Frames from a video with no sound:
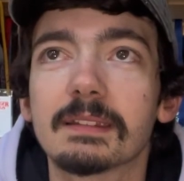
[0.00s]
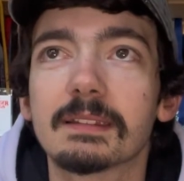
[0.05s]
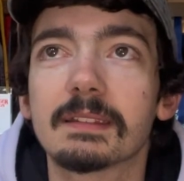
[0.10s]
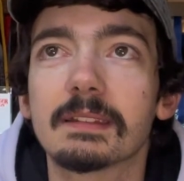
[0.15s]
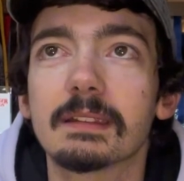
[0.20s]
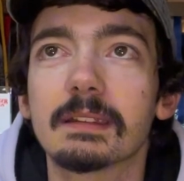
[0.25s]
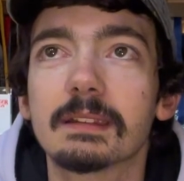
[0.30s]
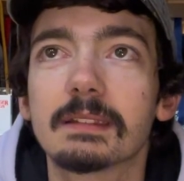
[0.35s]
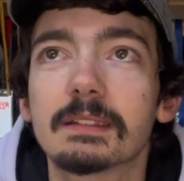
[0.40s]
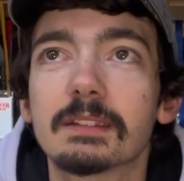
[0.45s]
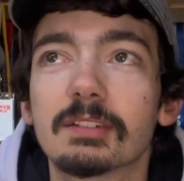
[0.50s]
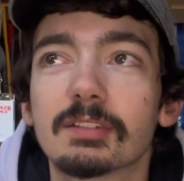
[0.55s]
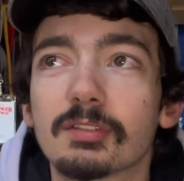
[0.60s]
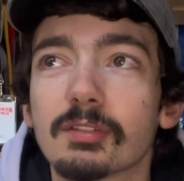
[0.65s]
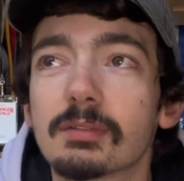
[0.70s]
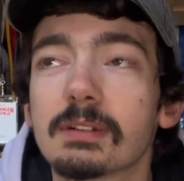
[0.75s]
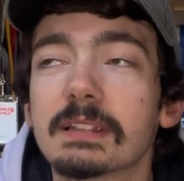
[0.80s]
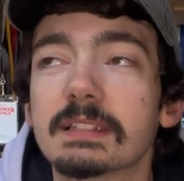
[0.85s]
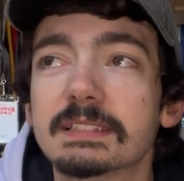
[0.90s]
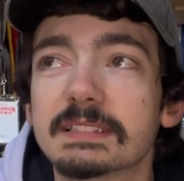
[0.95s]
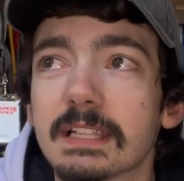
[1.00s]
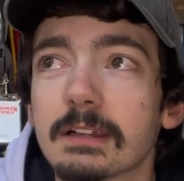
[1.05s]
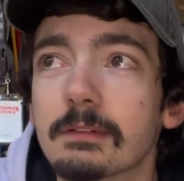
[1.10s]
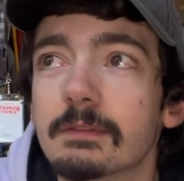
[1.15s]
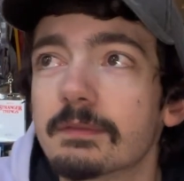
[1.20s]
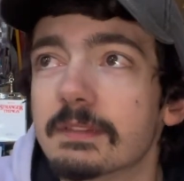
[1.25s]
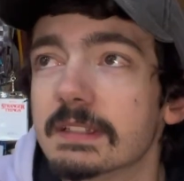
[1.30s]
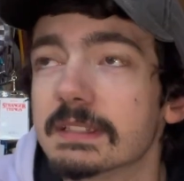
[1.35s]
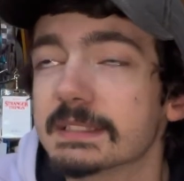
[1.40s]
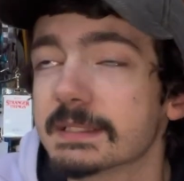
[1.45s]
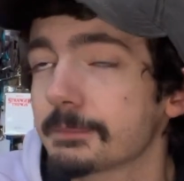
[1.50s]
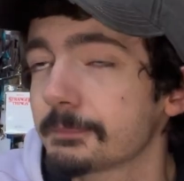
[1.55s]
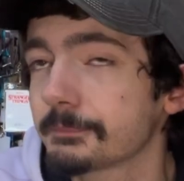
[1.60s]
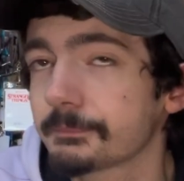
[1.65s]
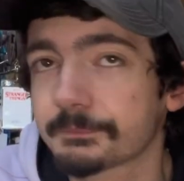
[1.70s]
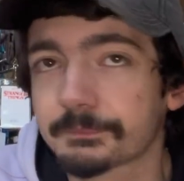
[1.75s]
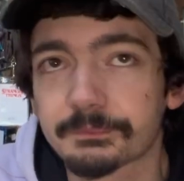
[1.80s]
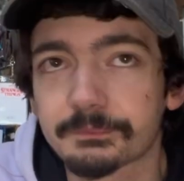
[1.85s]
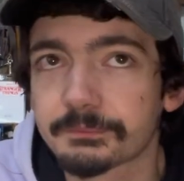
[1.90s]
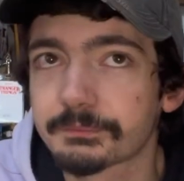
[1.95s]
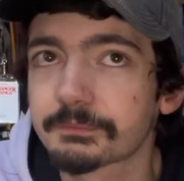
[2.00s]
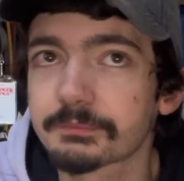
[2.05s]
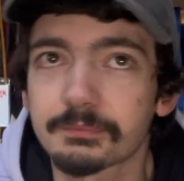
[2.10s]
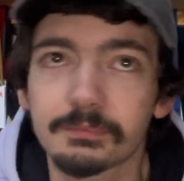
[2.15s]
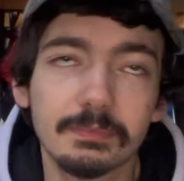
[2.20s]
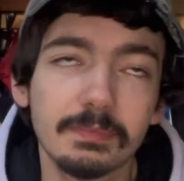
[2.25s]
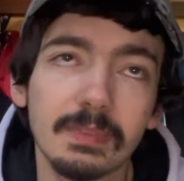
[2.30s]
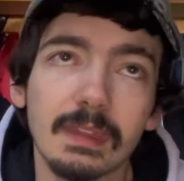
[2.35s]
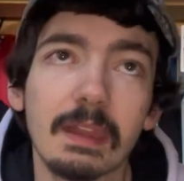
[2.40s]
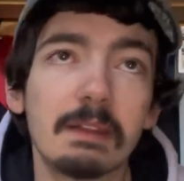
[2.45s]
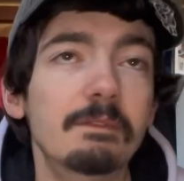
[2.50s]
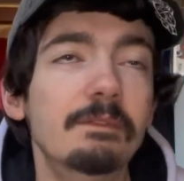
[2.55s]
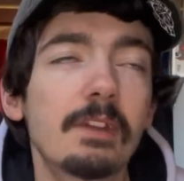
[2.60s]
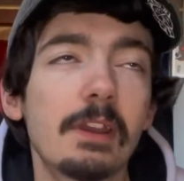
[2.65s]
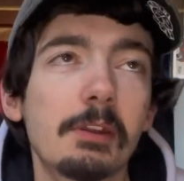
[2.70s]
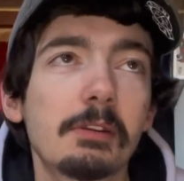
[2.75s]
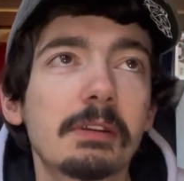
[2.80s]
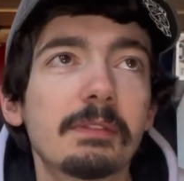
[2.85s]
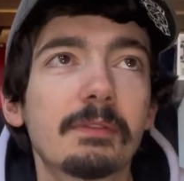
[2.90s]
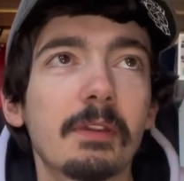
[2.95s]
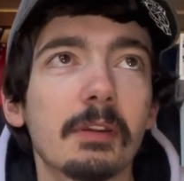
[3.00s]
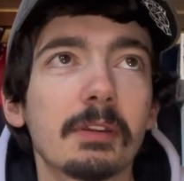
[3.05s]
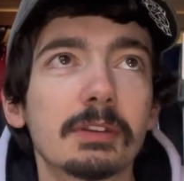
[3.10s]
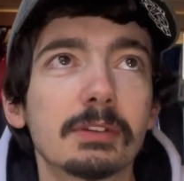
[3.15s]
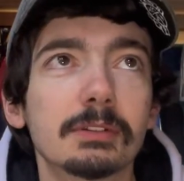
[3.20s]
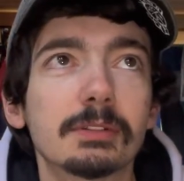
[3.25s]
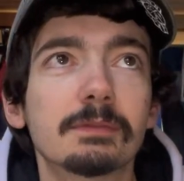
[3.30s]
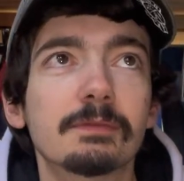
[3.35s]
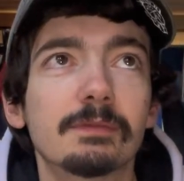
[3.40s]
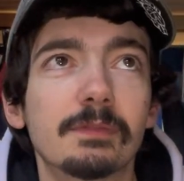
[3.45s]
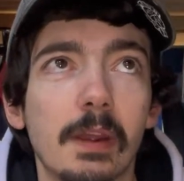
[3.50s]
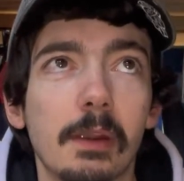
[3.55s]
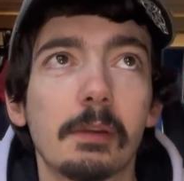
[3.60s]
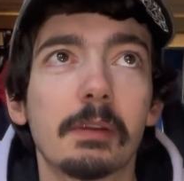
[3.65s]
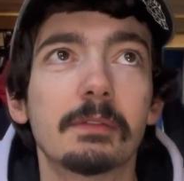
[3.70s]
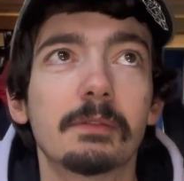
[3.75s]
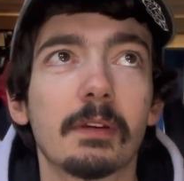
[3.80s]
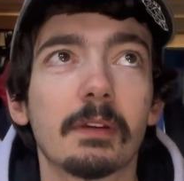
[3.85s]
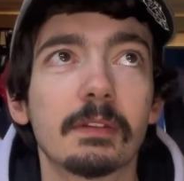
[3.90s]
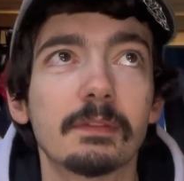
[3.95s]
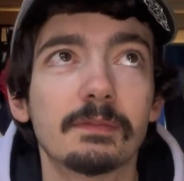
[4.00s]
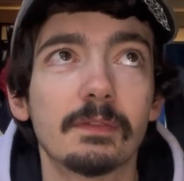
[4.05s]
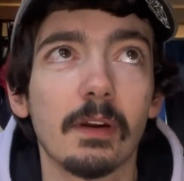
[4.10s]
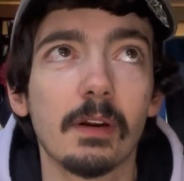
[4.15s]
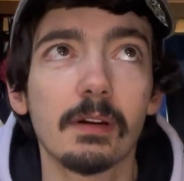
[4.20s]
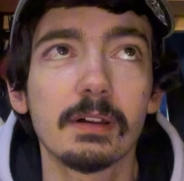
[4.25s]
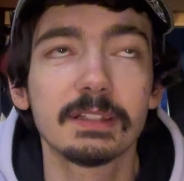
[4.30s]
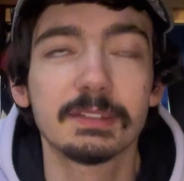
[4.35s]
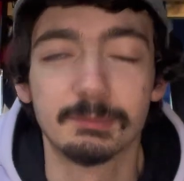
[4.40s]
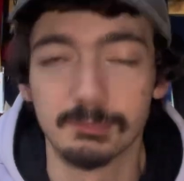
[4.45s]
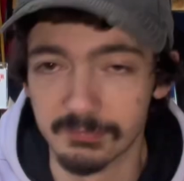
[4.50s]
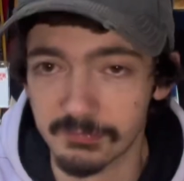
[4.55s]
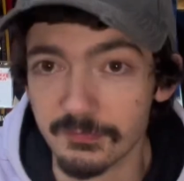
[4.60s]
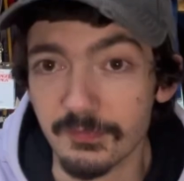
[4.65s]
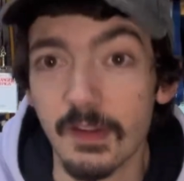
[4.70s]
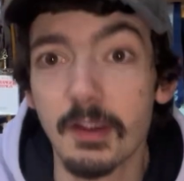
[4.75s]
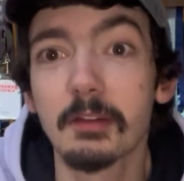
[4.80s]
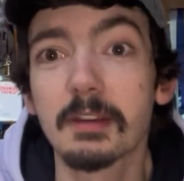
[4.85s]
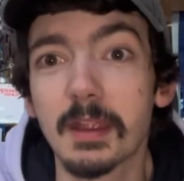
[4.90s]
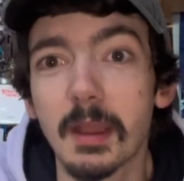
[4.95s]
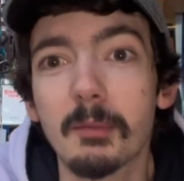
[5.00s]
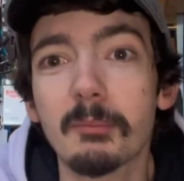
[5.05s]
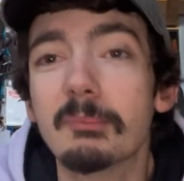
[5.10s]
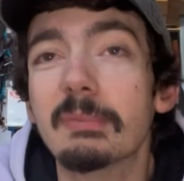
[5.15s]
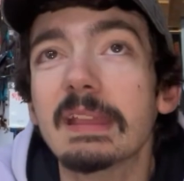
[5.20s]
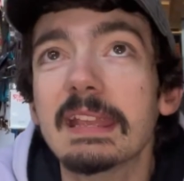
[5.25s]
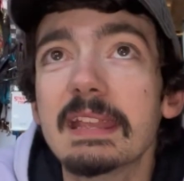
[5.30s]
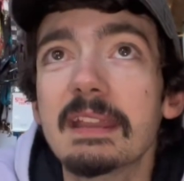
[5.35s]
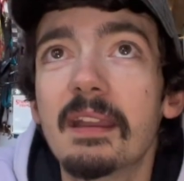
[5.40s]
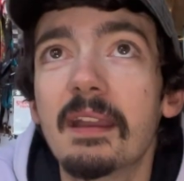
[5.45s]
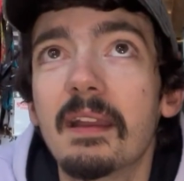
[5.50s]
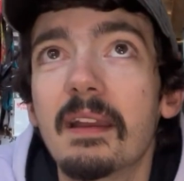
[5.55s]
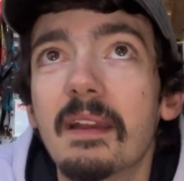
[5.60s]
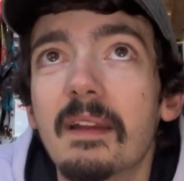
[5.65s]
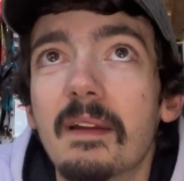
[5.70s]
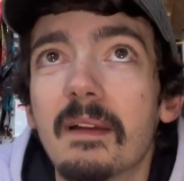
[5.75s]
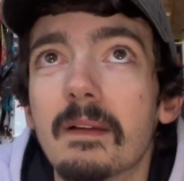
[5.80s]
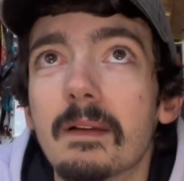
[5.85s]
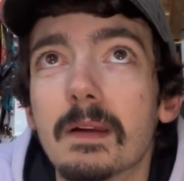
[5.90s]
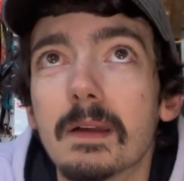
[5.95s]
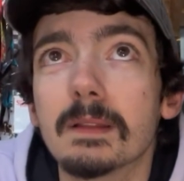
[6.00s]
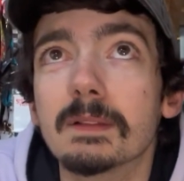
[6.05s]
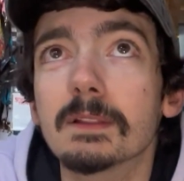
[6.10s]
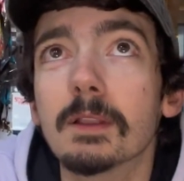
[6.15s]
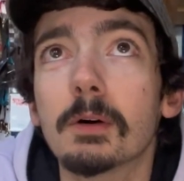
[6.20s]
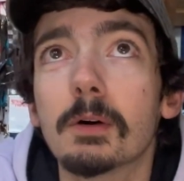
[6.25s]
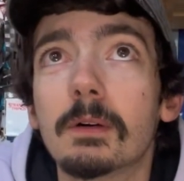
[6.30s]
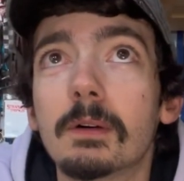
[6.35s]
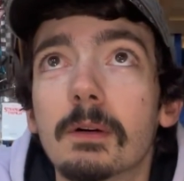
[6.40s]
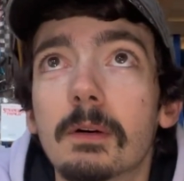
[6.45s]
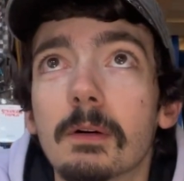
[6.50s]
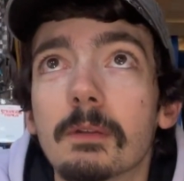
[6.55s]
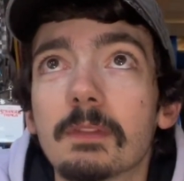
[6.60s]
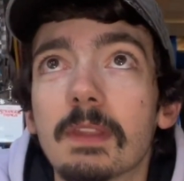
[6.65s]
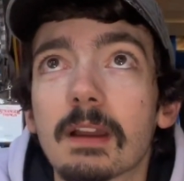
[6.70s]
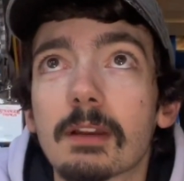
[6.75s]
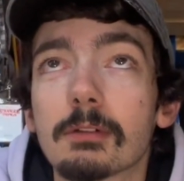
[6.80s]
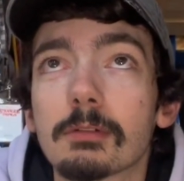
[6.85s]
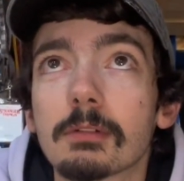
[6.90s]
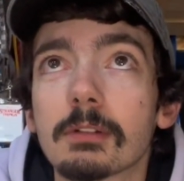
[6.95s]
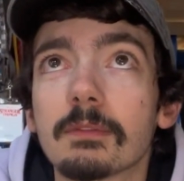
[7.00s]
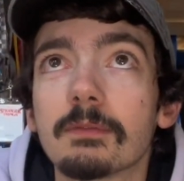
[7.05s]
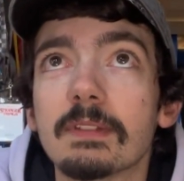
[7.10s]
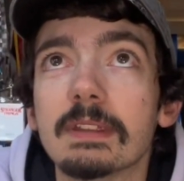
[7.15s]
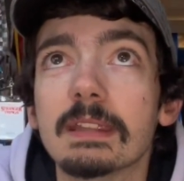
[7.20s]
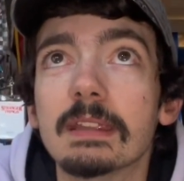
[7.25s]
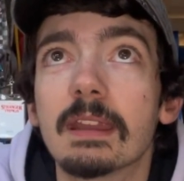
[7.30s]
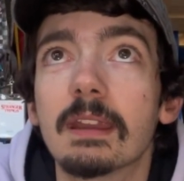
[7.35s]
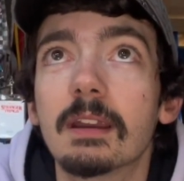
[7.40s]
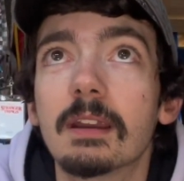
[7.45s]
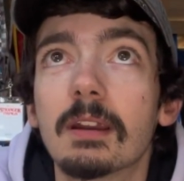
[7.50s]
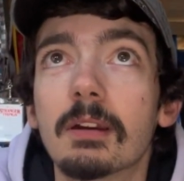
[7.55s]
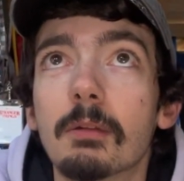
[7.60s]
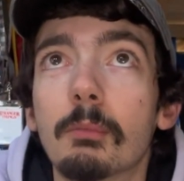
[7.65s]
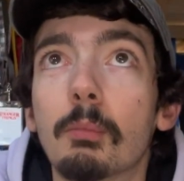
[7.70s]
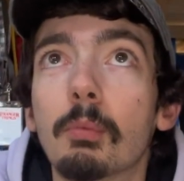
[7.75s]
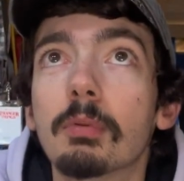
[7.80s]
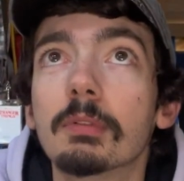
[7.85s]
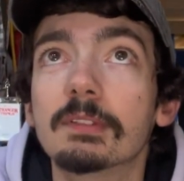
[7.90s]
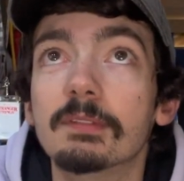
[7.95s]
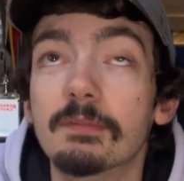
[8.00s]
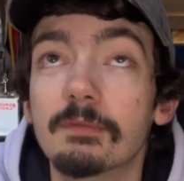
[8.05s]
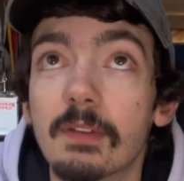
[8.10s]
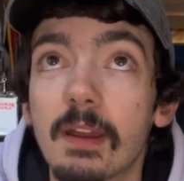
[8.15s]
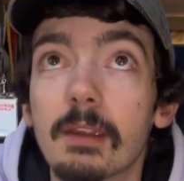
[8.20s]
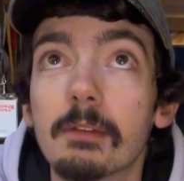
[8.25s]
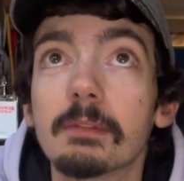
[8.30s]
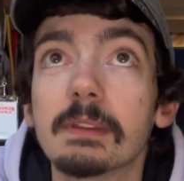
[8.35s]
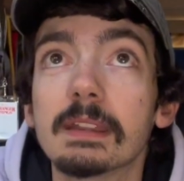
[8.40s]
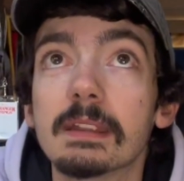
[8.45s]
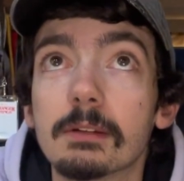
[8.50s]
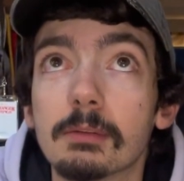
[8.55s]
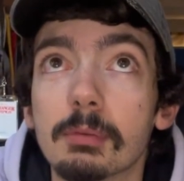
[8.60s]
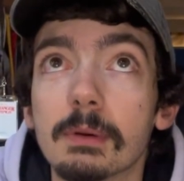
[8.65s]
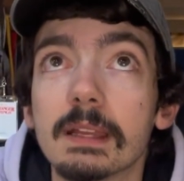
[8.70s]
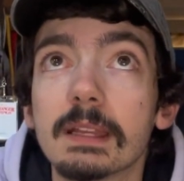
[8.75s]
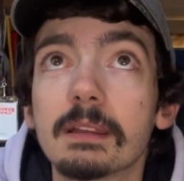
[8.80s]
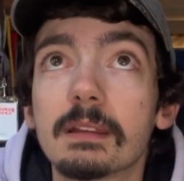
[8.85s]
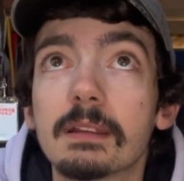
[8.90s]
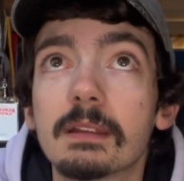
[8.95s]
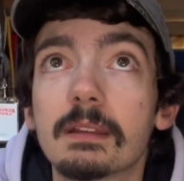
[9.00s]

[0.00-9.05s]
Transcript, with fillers: the The song itself is very, very good, very, very fast, very upbeat. A lot of that choreography was very quick.